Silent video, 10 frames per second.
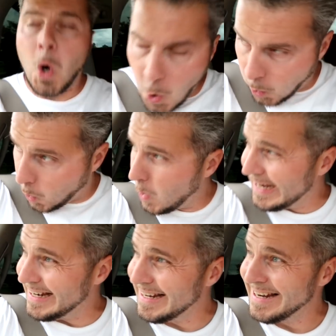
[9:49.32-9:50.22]
Whew.
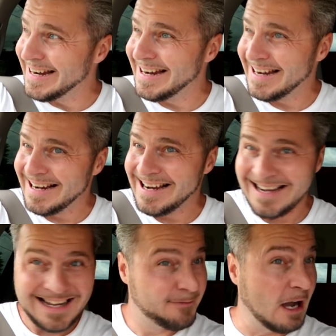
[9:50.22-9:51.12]

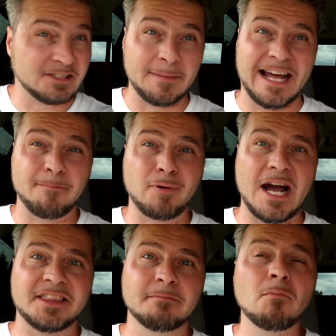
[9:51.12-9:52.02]
Folks, I'm out of
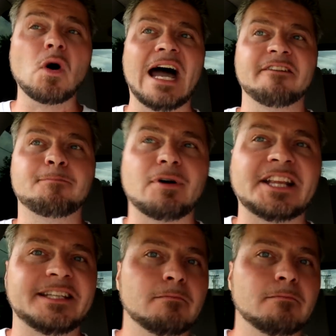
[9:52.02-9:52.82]
breath. More out of breath